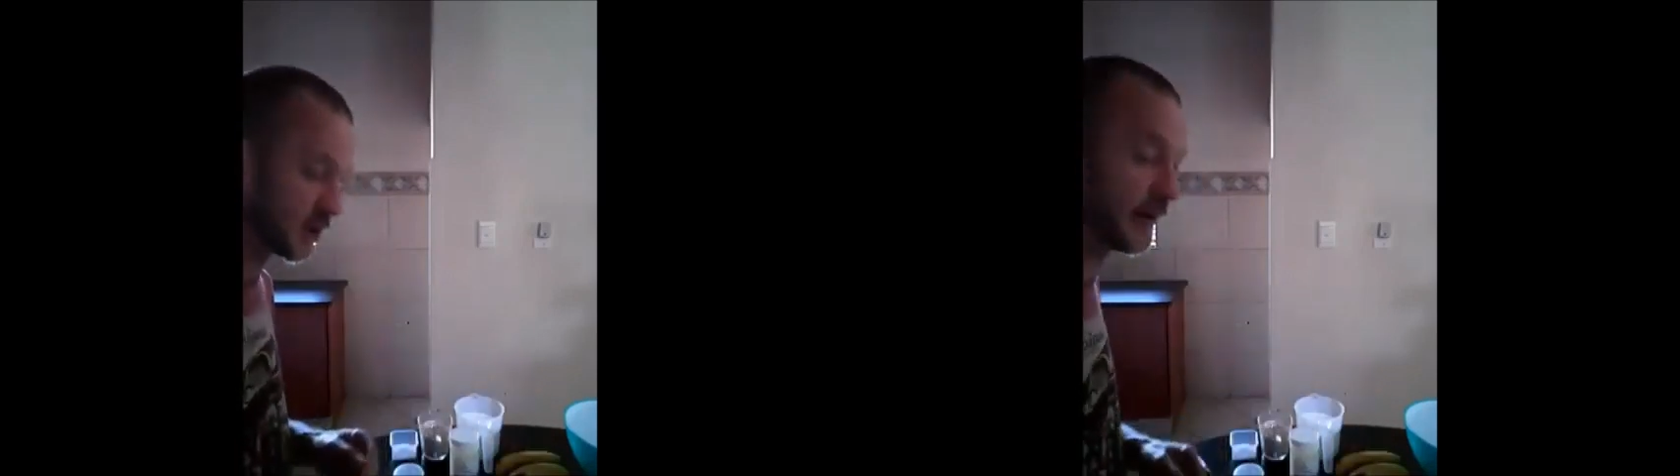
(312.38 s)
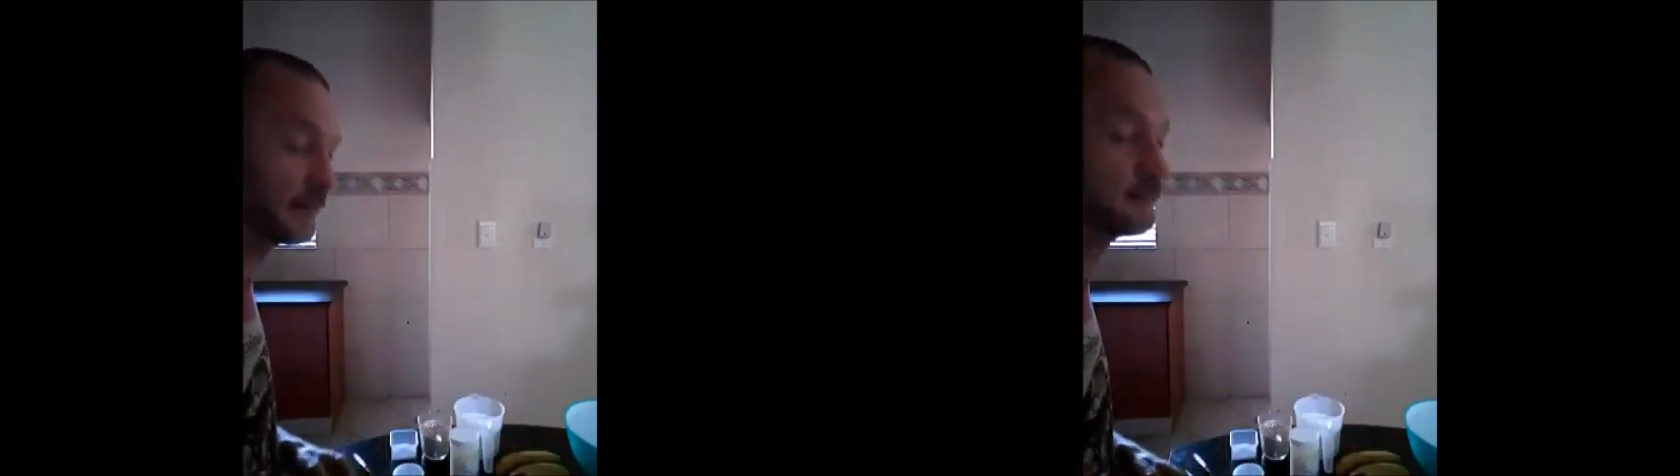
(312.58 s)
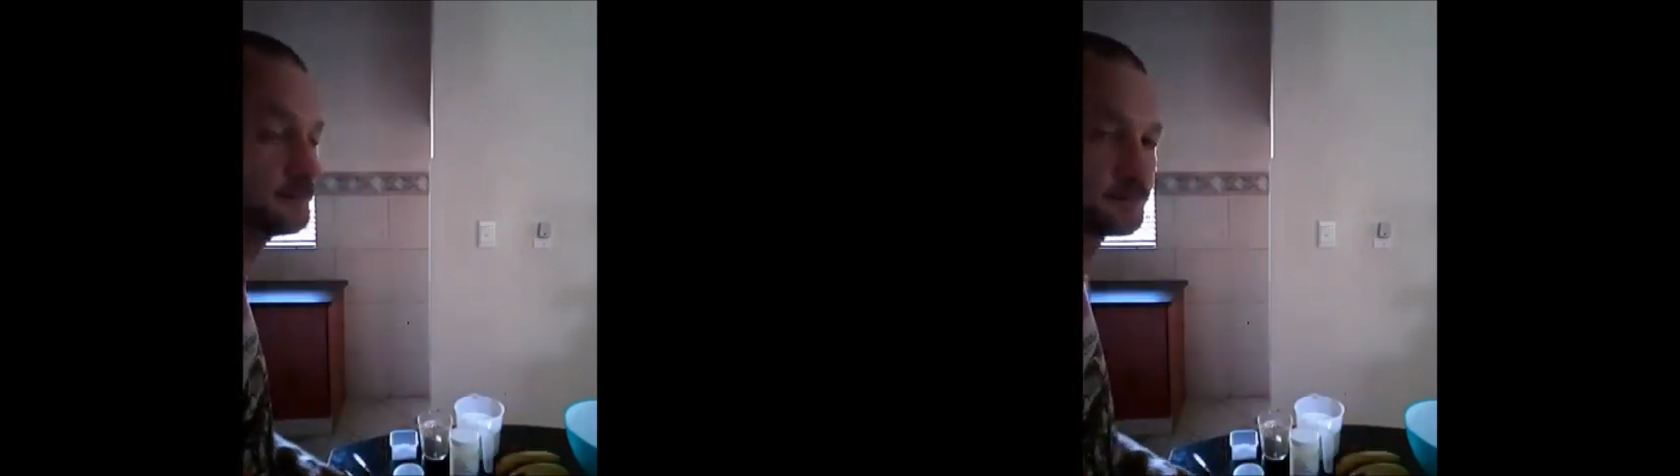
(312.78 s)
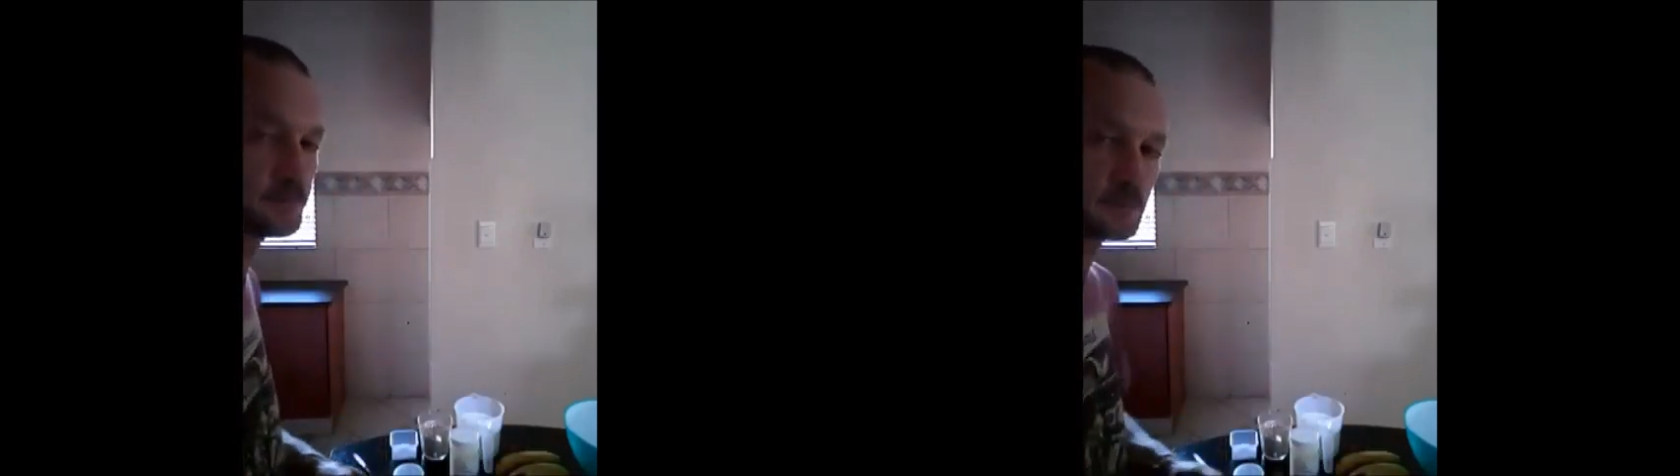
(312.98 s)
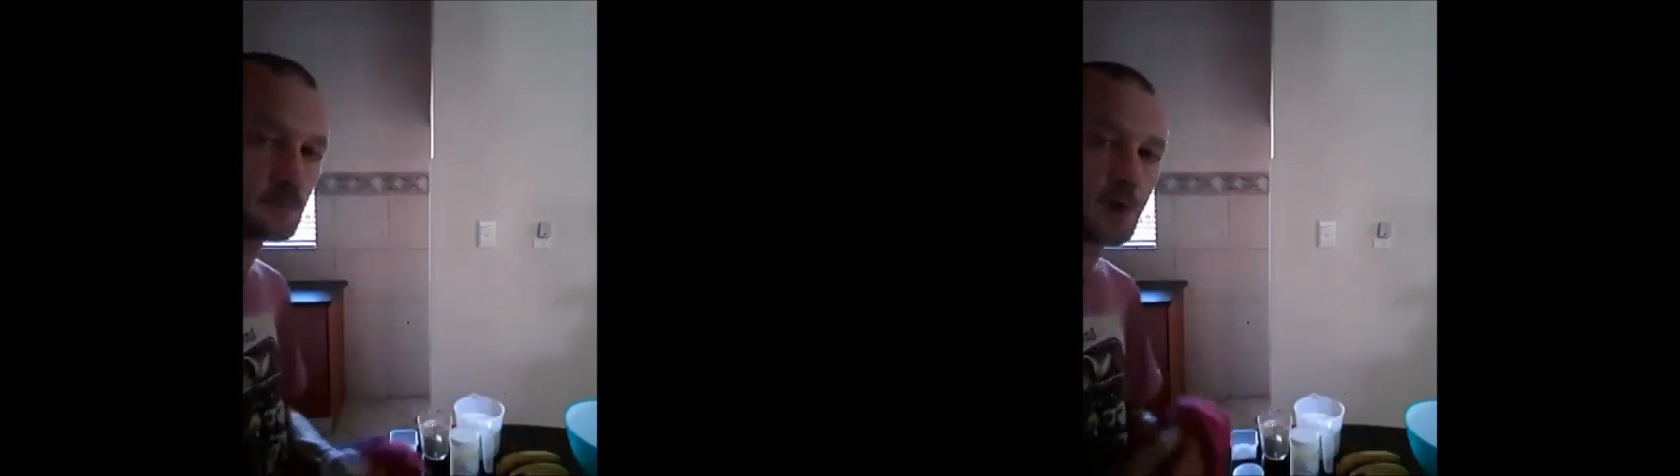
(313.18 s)
sorry,
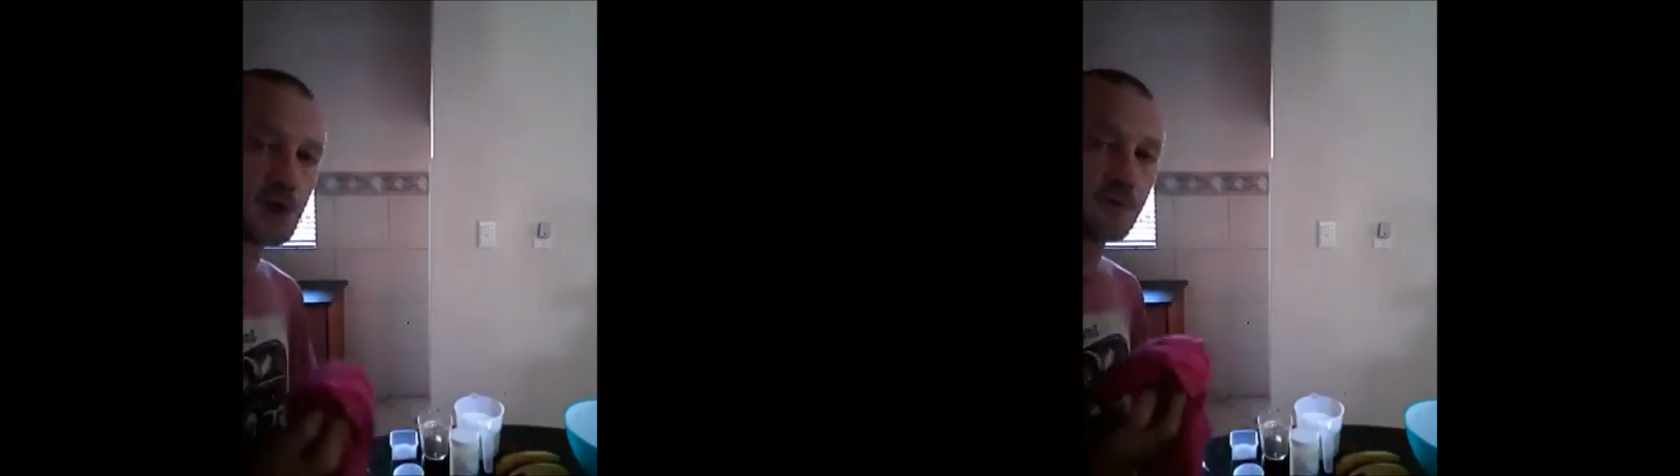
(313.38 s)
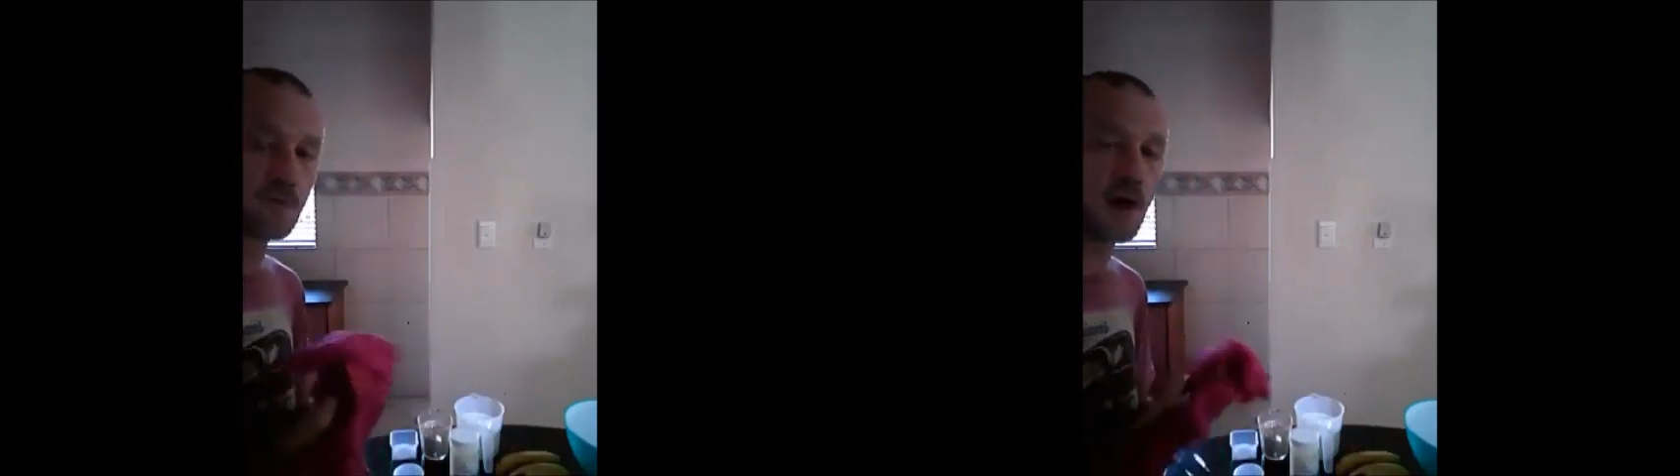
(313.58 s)
your